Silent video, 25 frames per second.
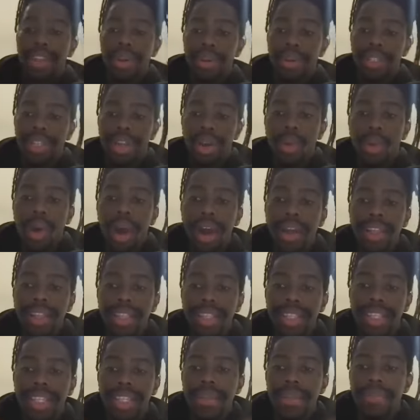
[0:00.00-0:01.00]
those that are
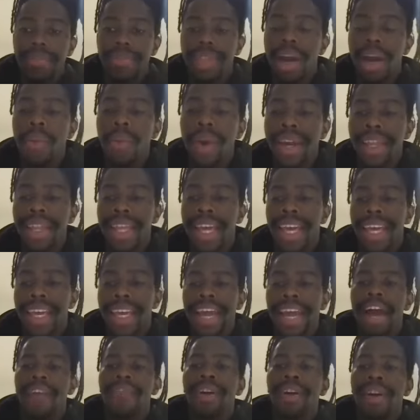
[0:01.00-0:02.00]
whitelisted. That way they can
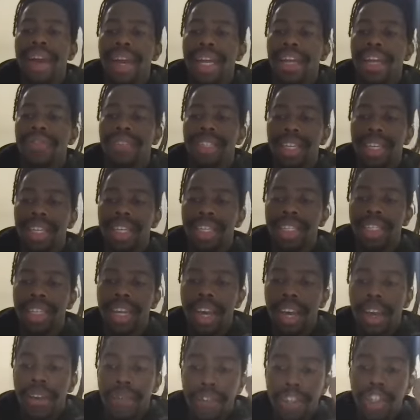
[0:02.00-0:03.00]
have our NFTs
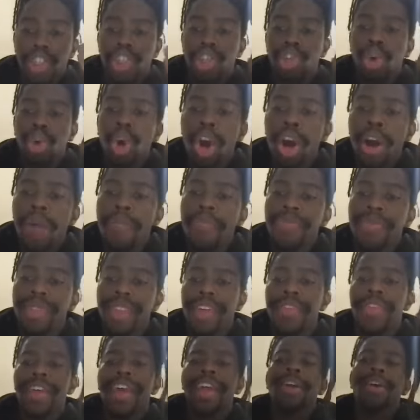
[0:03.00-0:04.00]
for sure.
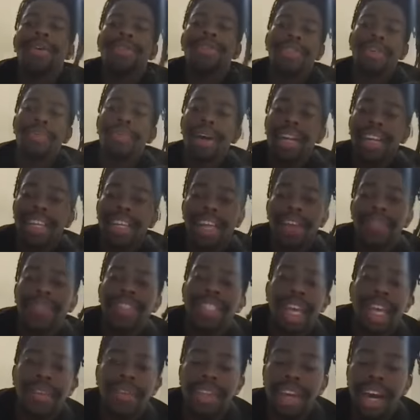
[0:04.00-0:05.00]
And they know that the money they've
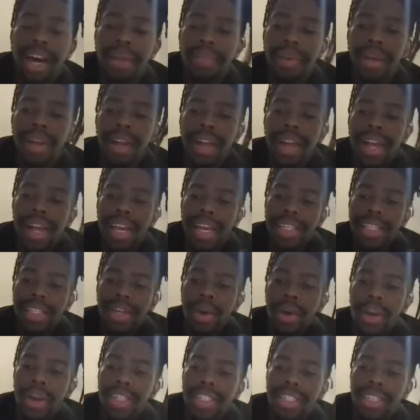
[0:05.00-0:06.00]
saved up is
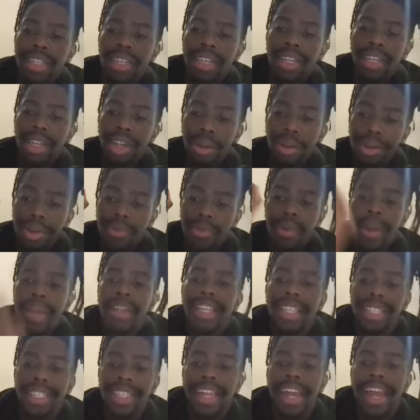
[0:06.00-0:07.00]
going to go
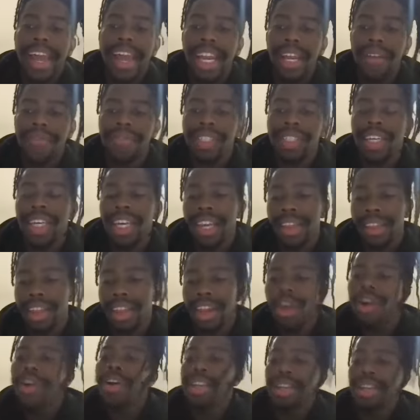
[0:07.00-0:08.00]
directly to their NFT and they're
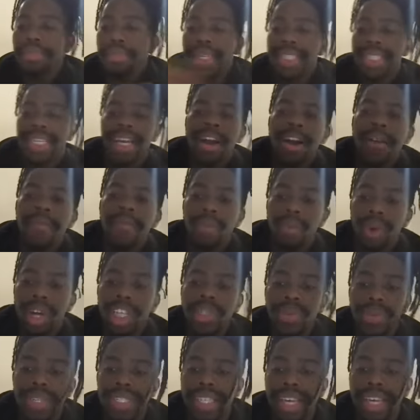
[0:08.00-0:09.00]
not going to miss out
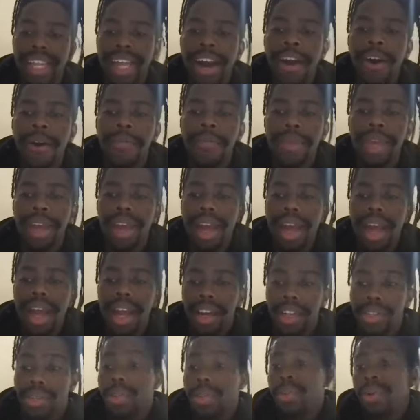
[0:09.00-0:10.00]
once we sell out,
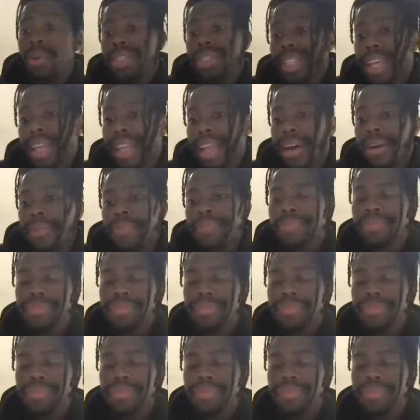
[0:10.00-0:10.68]
because we will sell